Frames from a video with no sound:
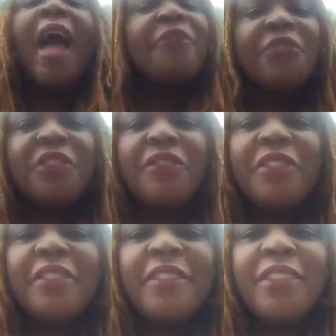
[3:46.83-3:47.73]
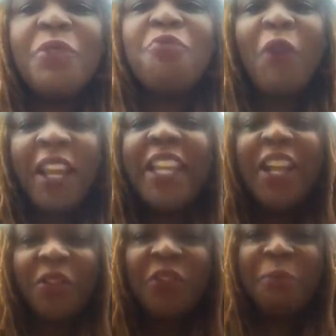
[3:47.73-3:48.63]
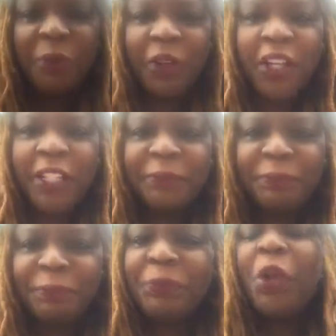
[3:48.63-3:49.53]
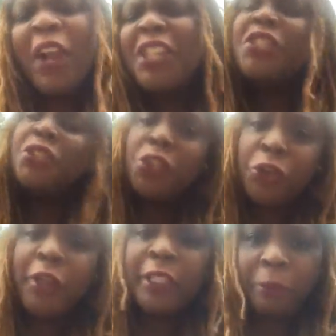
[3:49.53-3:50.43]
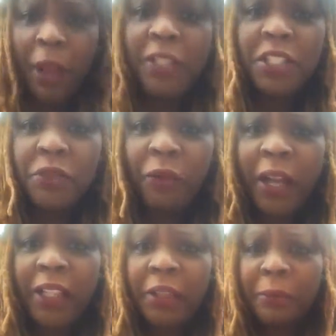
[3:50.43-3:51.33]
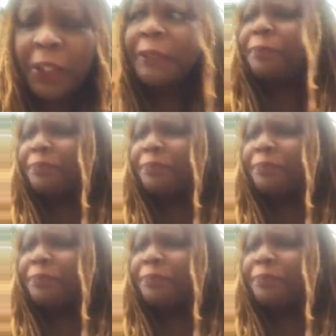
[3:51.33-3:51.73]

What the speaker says: after the writing of the book, or actually during the process of writing the book,